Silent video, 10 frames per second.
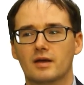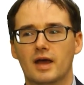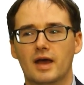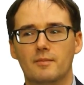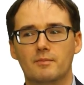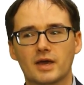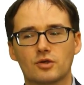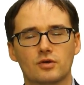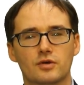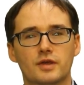And make
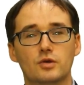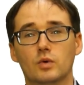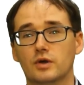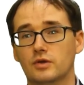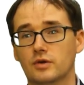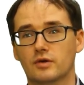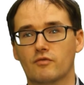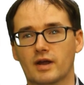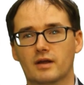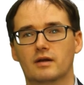sure that you can
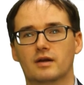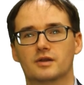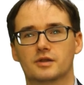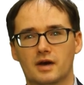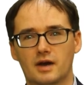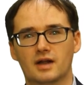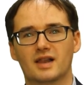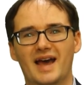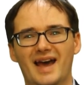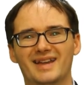reconcile
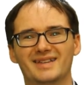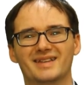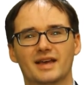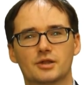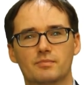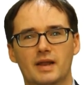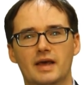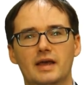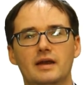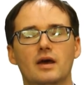and
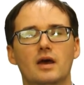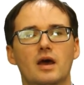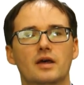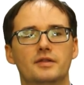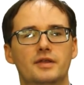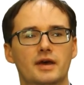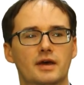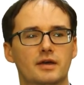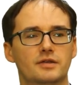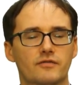explain
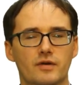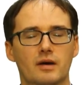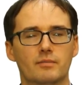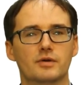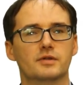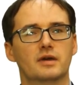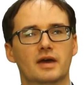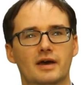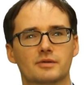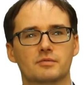the different numbers,
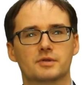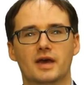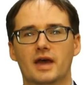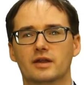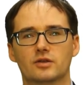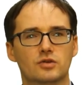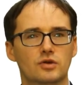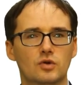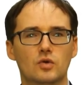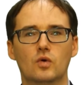as I've said,
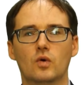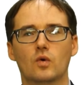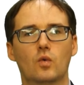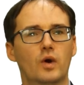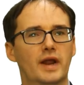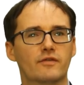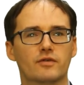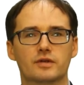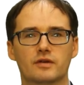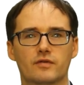to
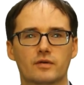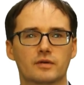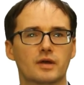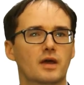whatever different